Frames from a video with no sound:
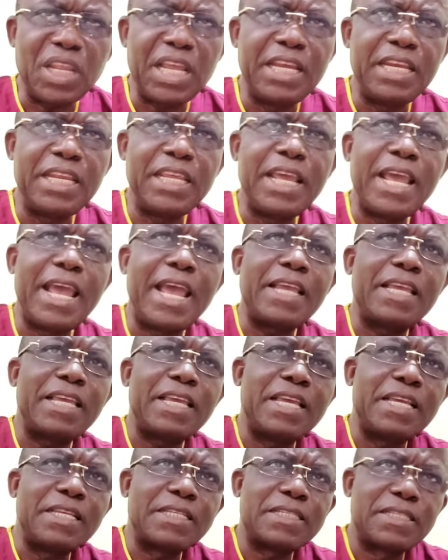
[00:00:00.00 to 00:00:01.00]
the egg
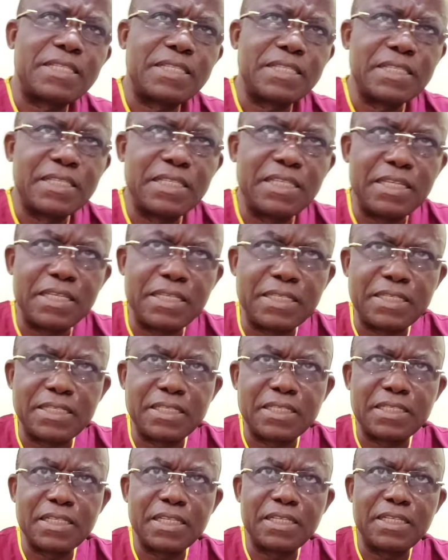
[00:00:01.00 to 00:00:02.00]

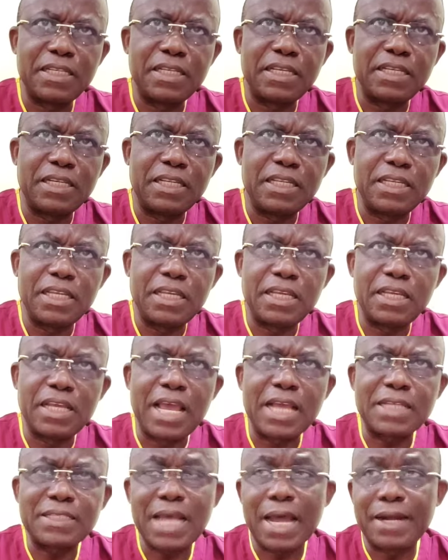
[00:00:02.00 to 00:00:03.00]
the
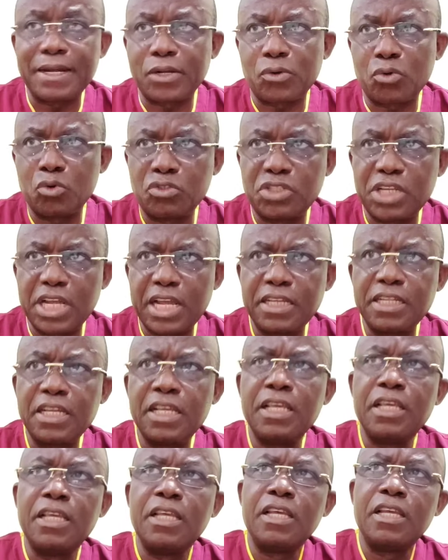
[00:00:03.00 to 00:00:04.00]
eggs are recruited.
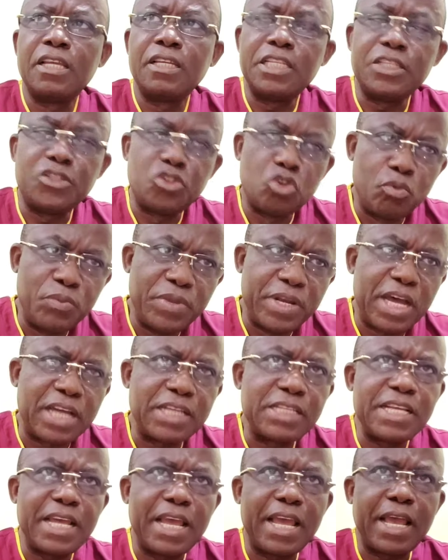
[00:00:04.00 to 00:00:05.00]
The
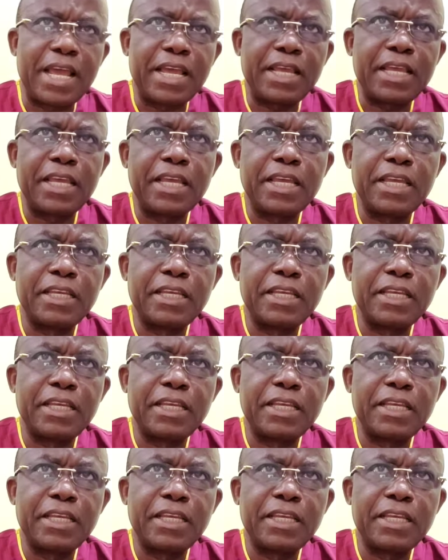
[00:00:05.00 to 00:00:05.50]
dominant egg